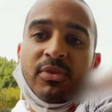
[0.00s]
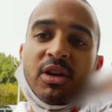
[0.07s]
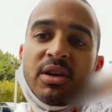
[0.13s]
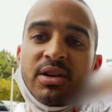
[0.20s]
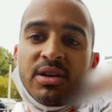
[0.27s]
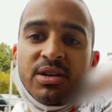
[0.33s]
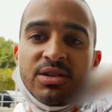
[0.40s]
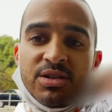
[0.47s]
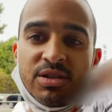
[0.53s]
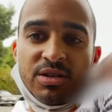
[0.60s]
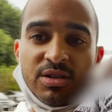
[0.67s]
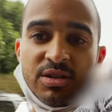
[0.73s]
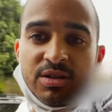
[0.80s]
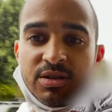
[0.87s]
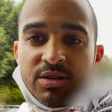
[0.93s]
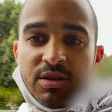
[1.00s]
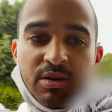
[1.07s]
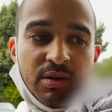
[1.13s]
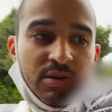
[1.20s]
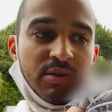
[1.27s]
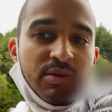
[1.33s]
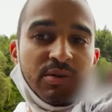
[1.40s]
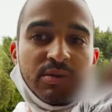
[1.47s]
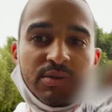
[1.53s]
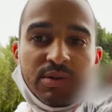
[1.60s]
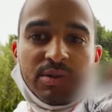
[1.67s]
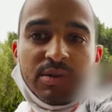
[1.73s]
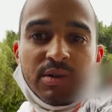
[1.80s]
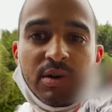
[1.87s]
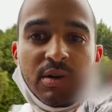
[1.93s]
He's just so,
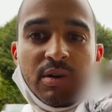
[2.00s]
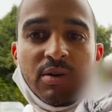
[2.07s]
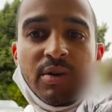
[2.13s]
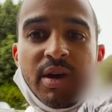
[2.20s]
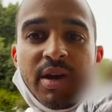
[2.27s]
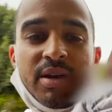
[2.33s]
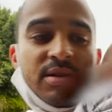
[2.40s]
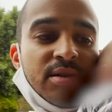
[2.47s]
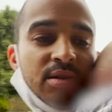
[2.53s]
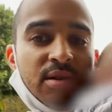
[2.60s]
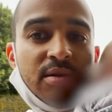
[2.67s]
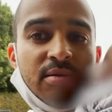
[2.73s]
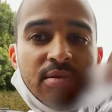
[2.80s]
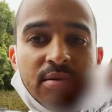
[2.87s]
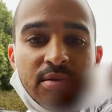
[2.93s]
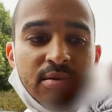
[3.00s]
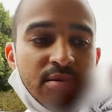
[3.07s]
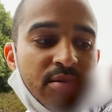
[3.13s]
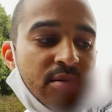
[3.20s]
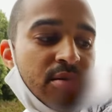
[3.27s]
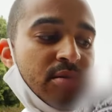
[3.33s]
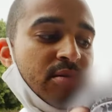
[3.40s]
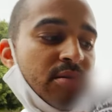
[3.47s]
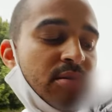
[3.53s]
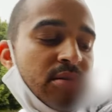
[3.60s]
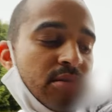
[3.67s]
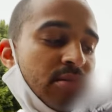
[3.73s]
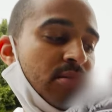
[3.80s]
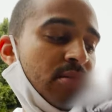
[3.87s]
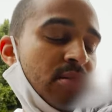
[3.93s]
so hates it.
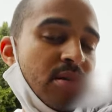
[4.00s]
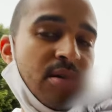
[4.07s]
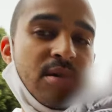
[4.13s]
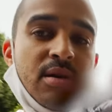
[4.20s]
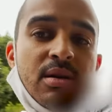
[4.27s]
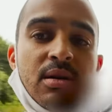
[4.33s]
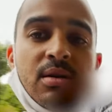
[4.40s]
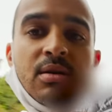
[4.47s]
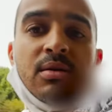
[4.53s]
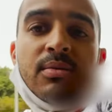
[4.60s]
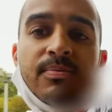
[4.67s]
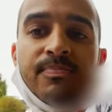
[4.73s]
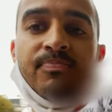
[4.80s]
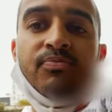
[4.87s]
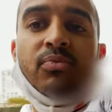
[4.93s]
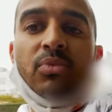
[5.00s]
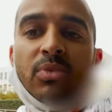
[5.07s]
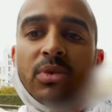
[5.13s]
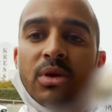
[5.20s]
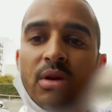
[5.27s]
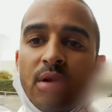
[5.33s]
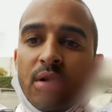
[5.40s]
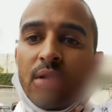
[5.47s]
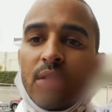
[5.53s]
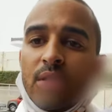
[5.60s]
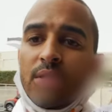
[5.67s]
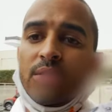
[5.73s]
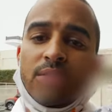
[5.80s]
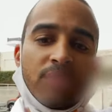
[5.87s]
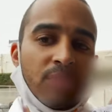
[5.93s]
I know.
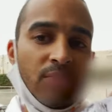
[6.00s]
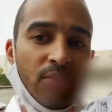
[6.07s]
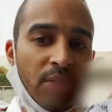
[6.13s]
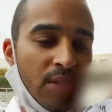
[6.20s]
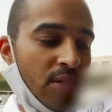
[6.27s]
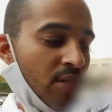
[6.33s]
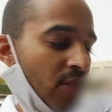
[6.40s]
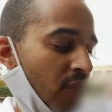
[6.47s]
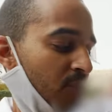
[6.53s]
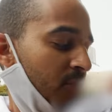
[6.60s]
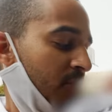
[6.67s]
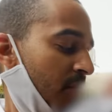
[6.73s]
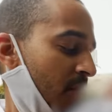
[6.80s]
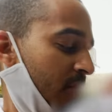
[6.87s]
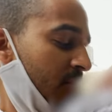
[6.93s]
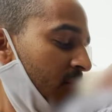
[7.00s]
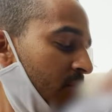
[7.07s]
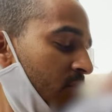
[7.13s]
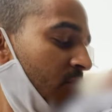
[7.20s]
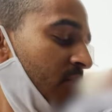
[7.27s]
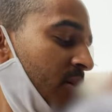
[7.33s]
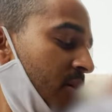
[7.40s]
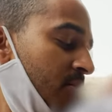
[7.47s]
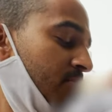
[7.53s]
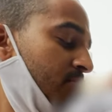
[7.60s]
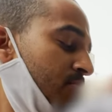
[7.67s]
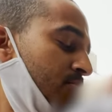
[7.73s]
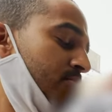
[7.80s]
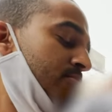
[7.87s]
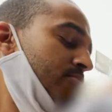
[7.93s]
So we're gonna calm him down a little
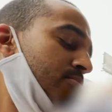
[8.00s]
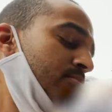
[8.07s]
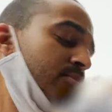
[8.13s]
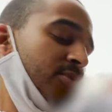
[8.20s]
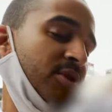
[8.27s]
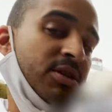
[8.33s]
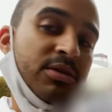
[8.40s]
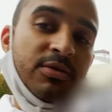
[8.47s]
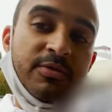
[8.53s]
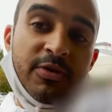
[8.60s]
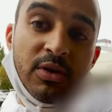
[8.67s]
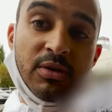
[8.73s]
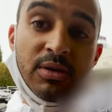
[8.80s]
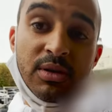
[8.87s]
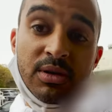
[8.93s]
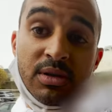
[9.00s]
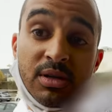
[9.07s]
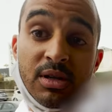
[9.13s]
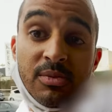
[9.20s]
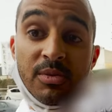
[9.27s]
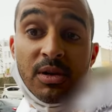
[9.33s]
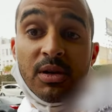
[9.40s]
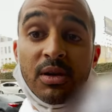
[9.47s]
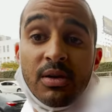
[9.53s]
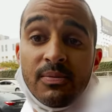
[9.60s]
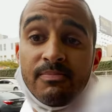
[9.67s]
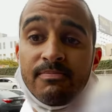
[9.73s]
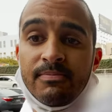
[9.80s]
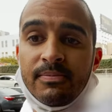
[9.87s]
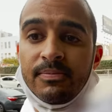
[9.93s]
bit. He's falling asleep
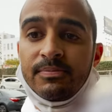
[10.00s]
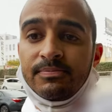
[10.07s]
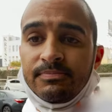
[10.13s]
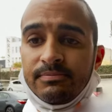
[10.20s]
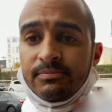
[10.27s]
again.